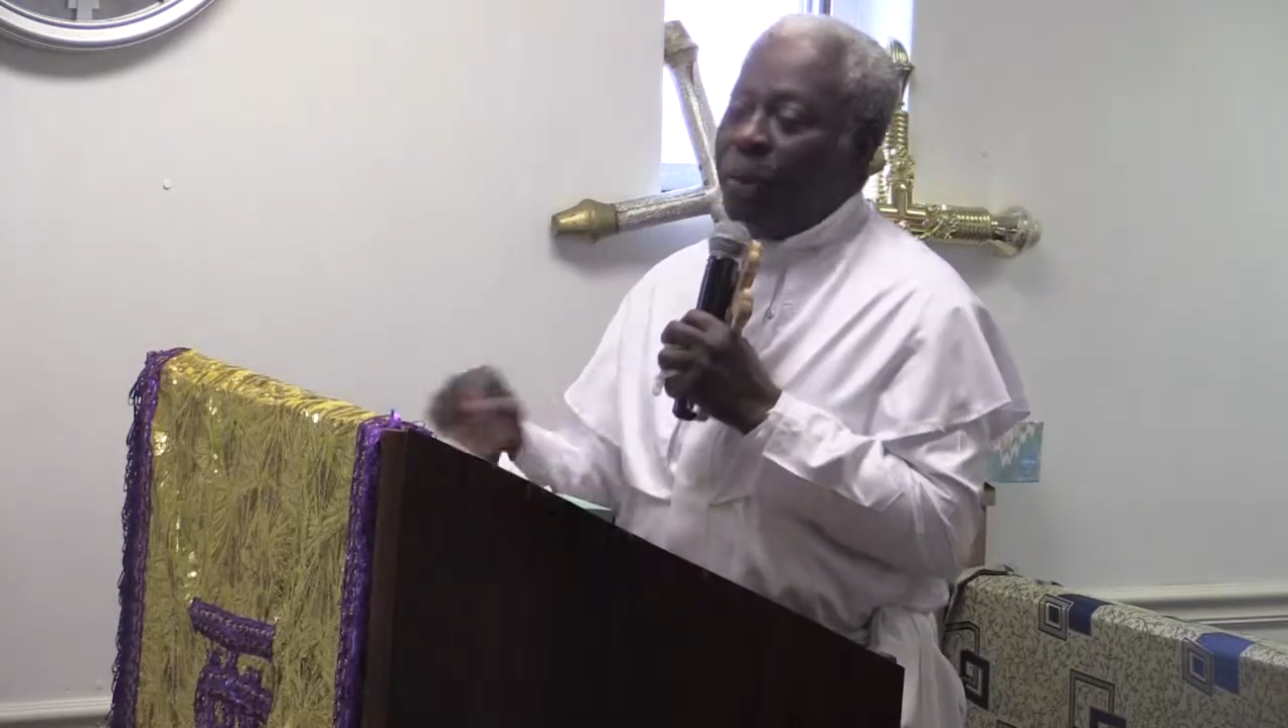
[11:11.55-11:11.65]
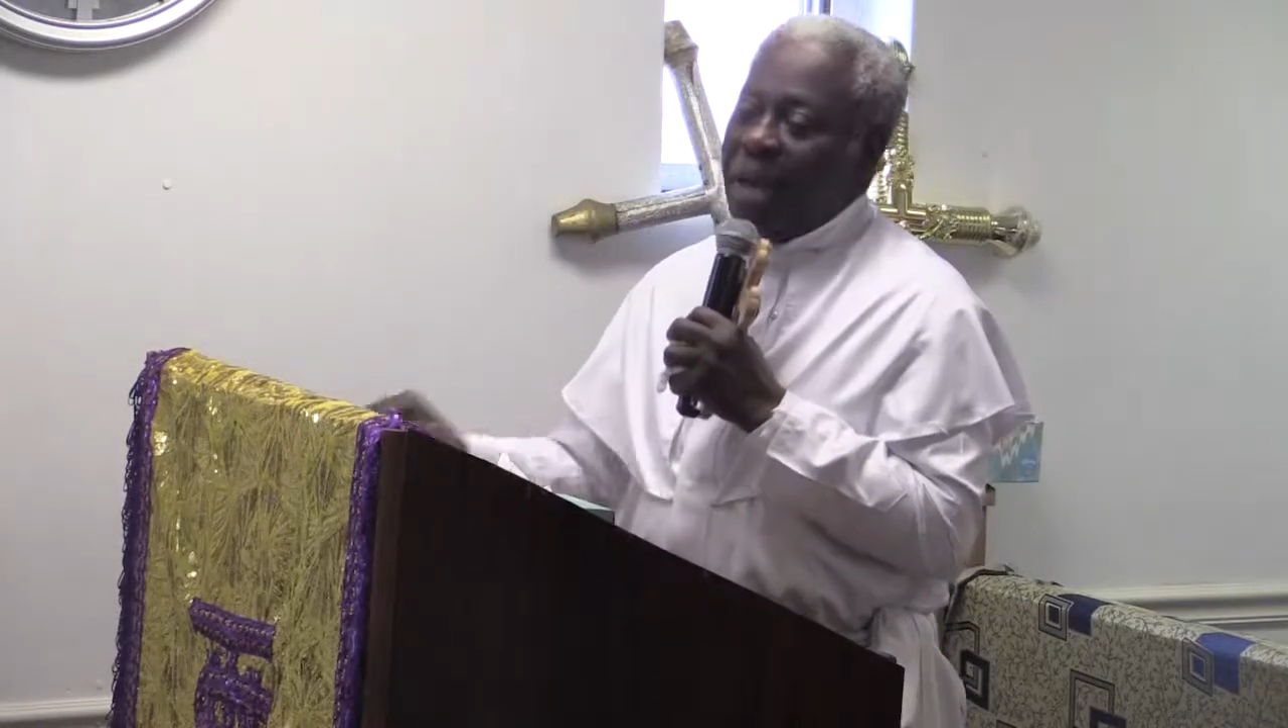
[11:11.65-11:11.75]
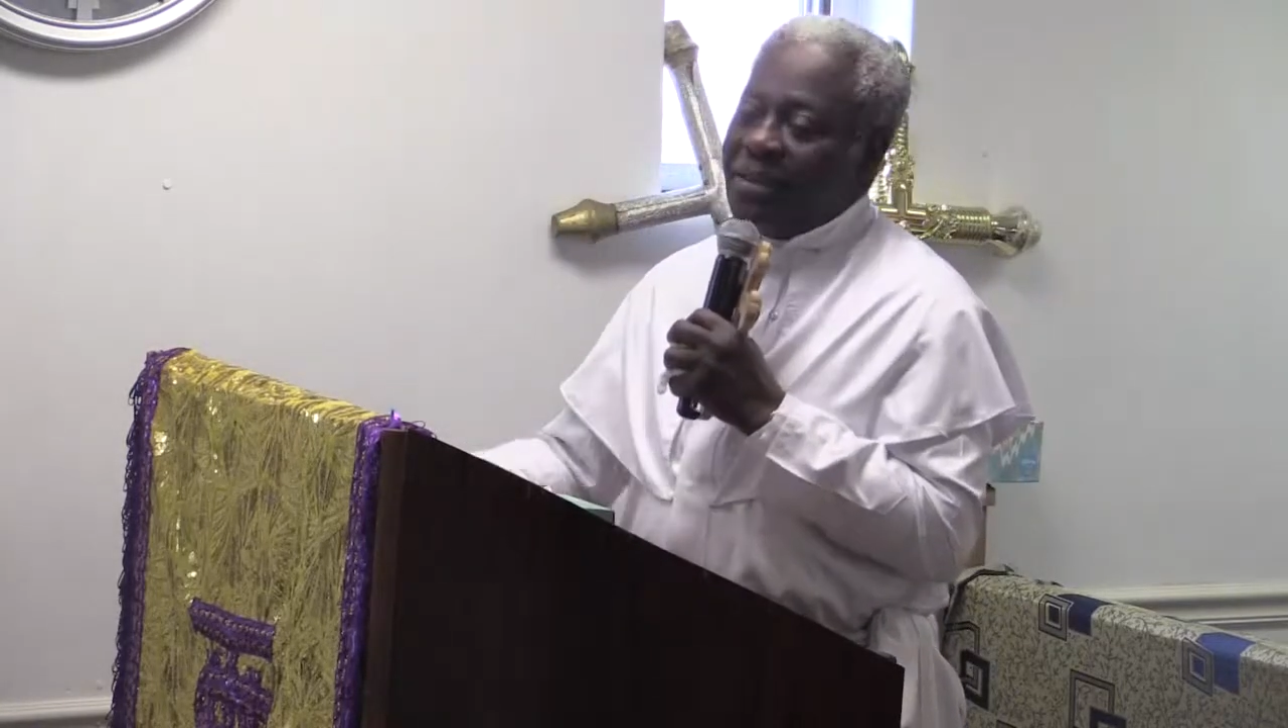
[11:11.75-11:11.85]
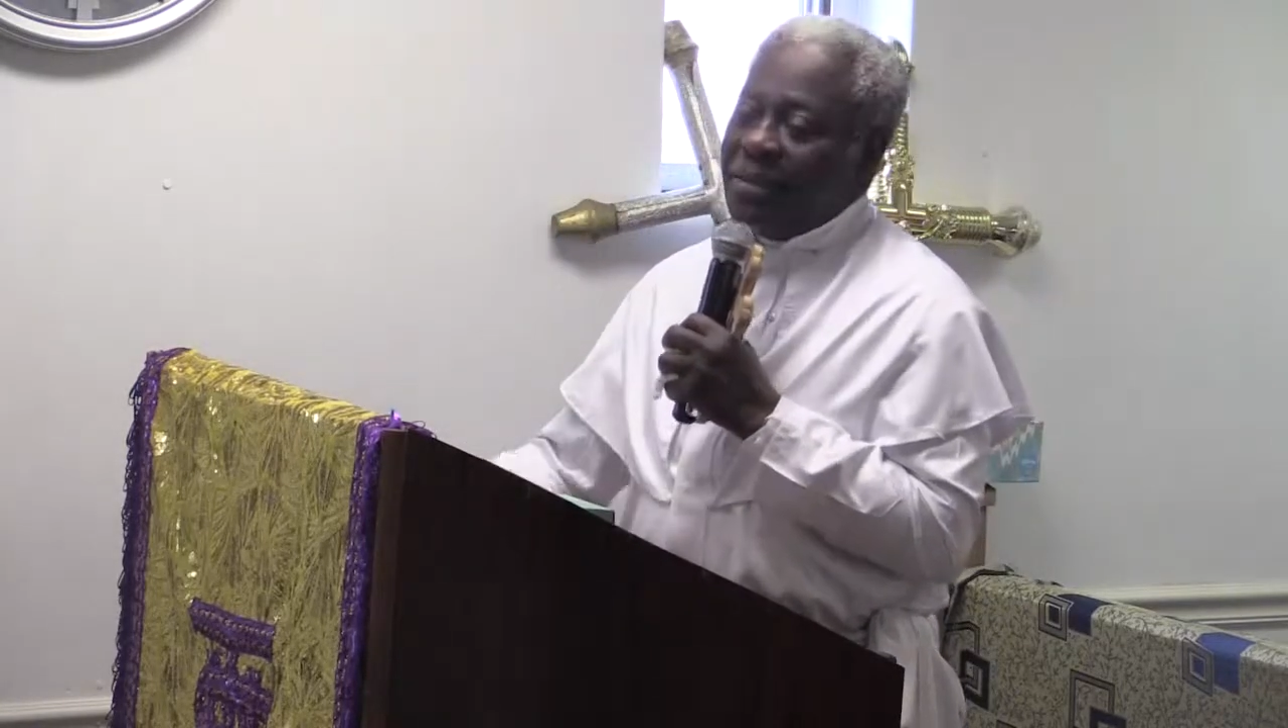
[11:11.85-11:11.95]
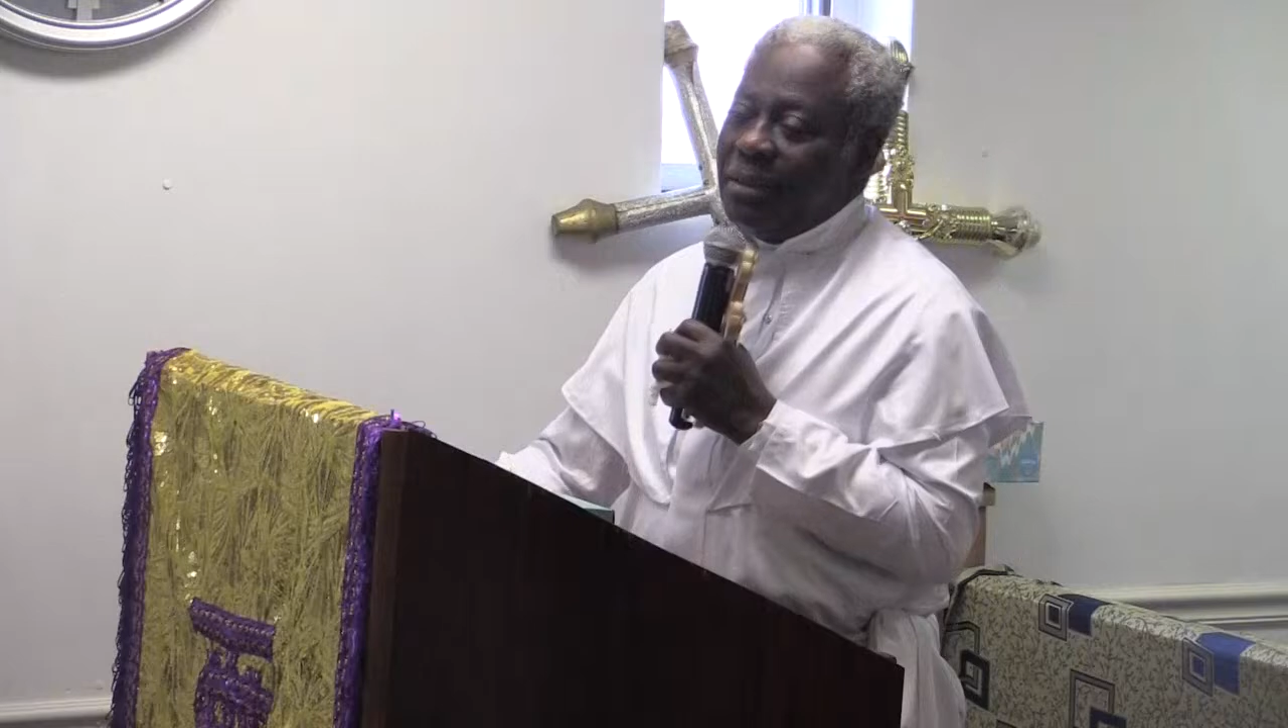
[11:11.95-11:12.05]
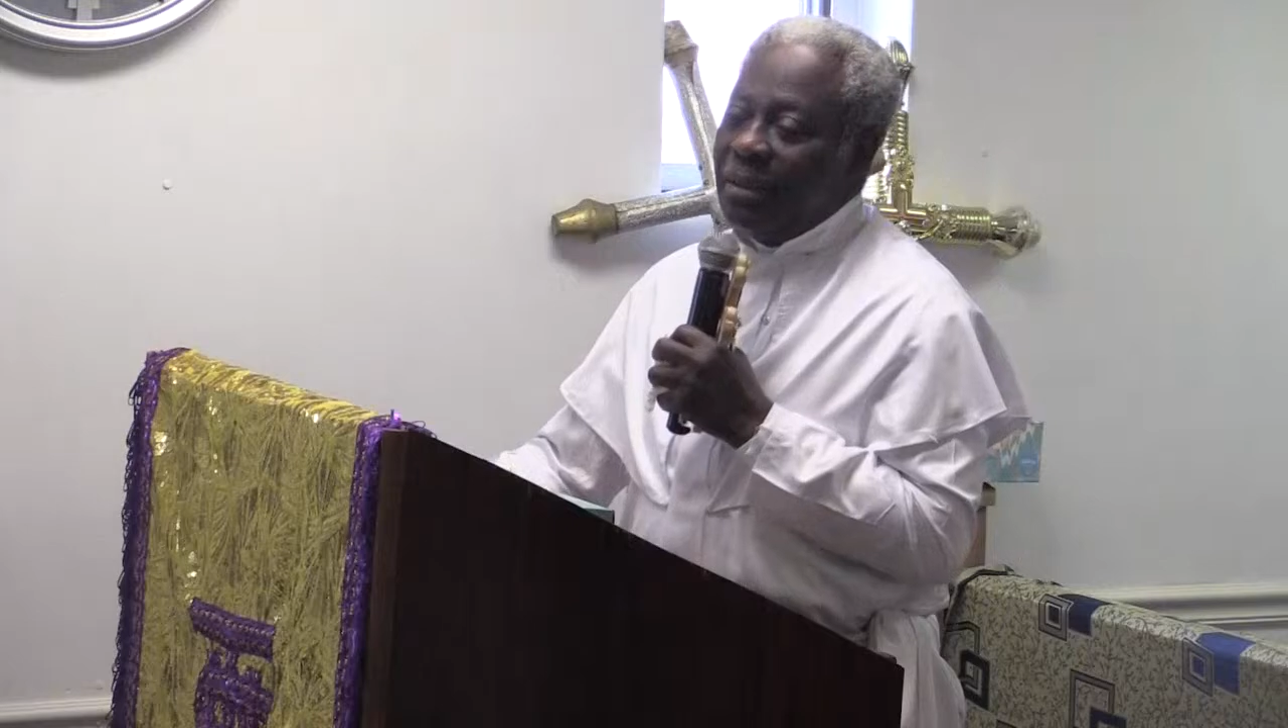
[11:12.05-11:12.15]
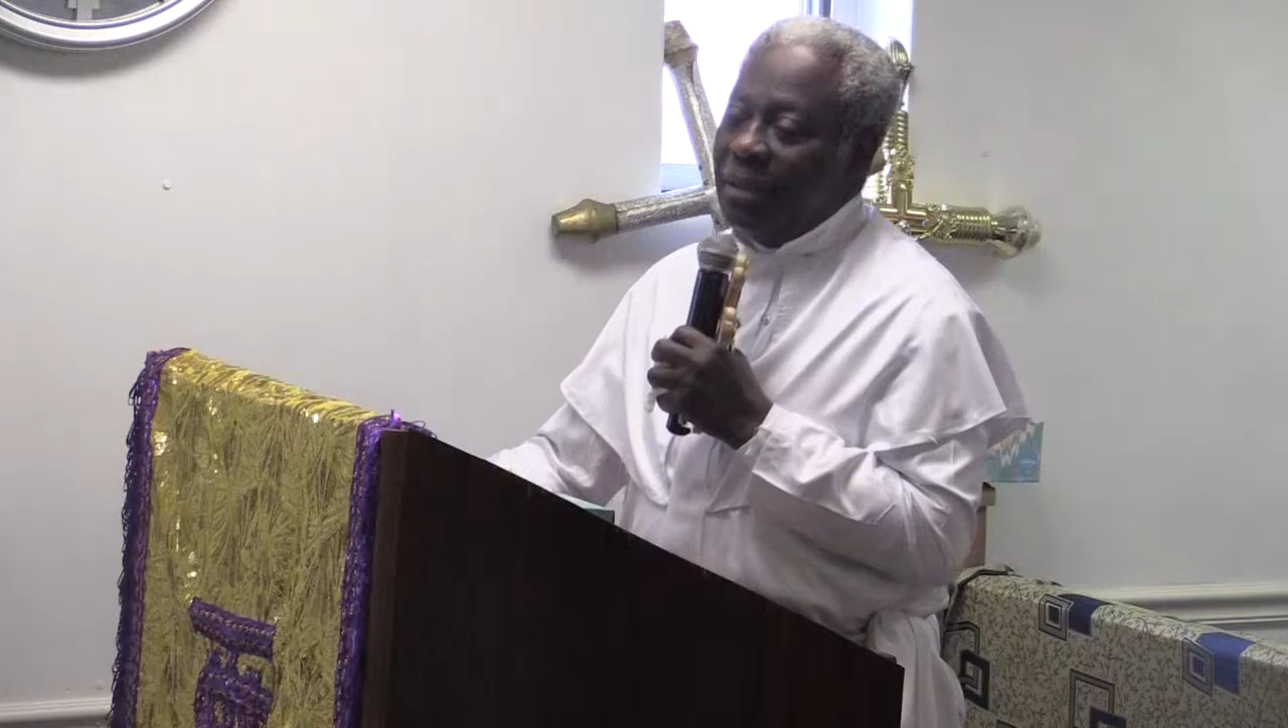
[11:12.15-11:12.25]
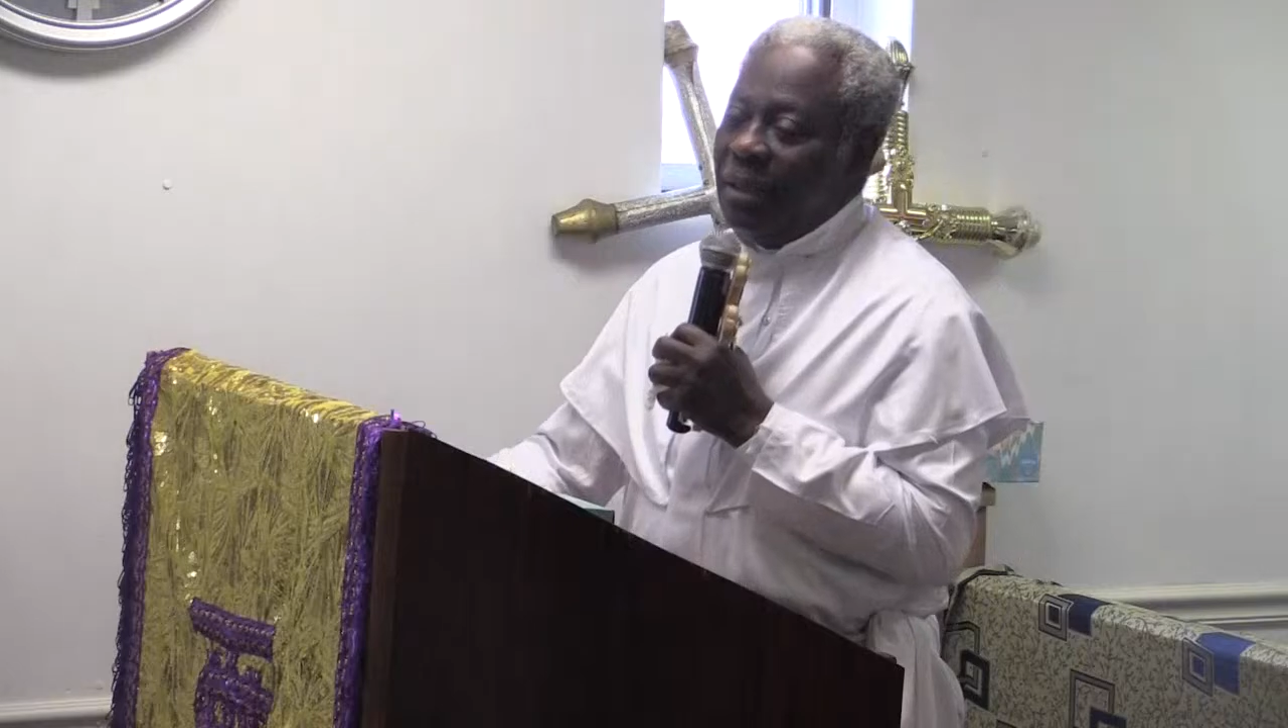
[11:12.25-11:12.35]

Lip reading: pass.